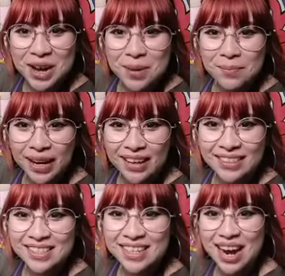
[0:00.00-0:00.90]
Paint
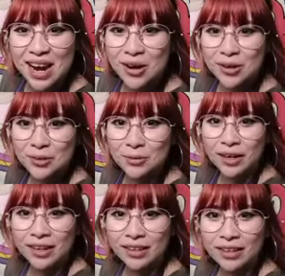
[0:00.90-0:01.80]
the Town,
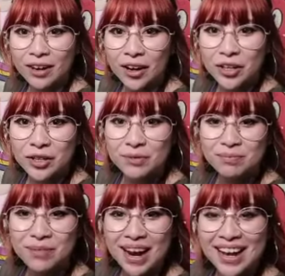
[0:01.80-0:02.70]
when are you
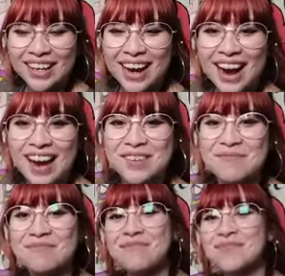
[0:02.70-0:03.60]
back? I
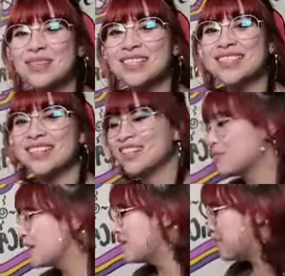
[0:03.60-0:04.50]
miss it.
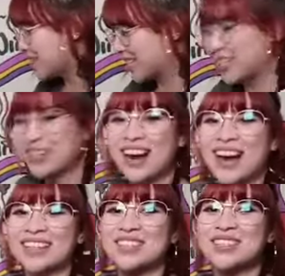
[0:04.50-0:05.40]
We miss you
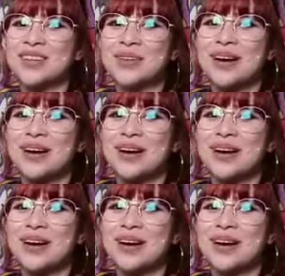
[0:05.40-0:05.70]
guys too, I